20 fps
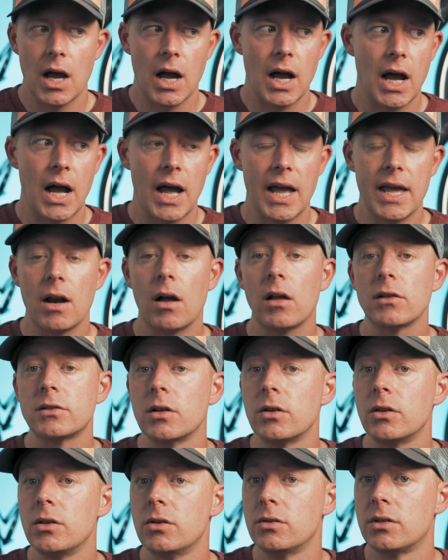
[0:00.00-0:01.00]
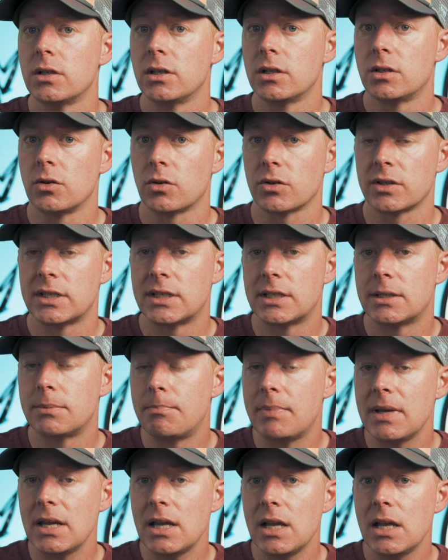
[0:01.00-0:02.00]
It also uses your
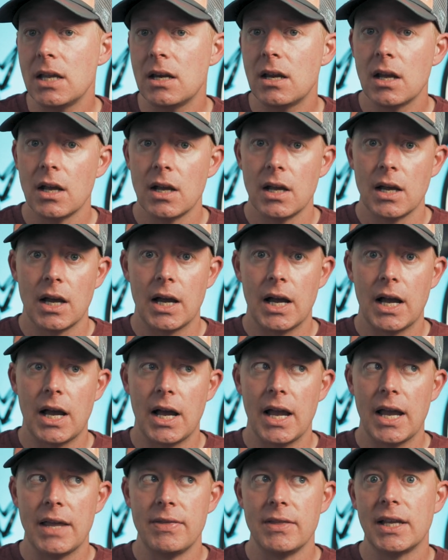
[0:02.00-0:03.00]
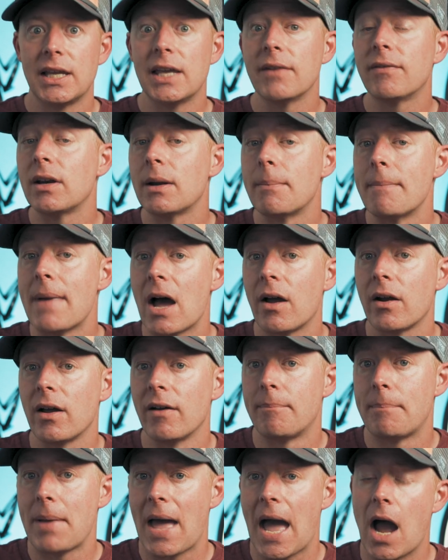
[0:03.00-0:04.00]
speed and the given amount
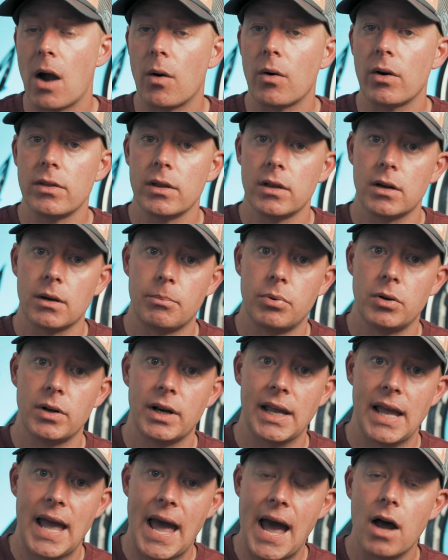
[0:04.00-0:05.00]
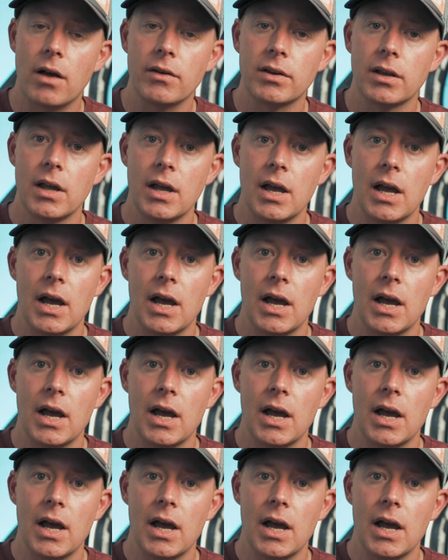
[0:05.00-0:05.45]
of power that you're putting out.